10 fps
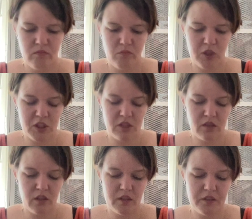which is
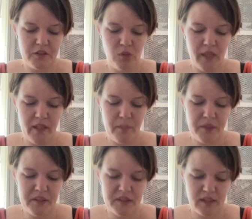called
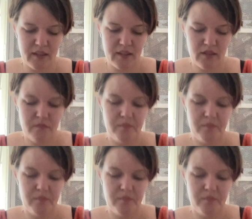UAB Style,